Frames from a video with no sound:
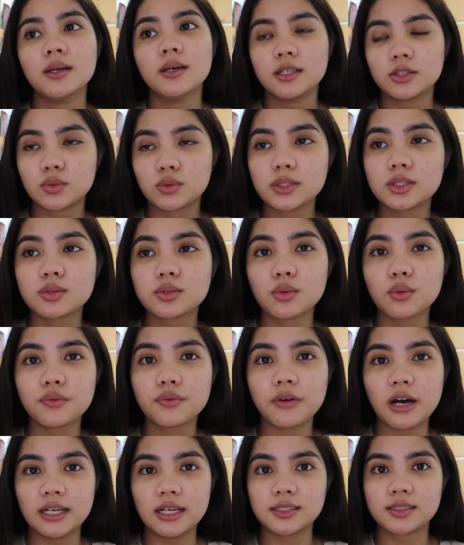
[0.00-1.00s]
It was so
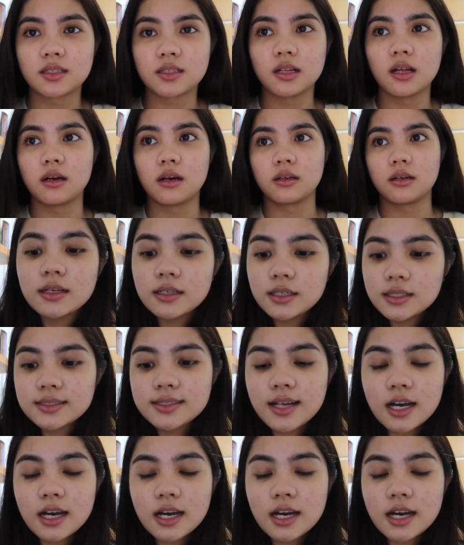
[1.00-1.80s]
fast lang. It's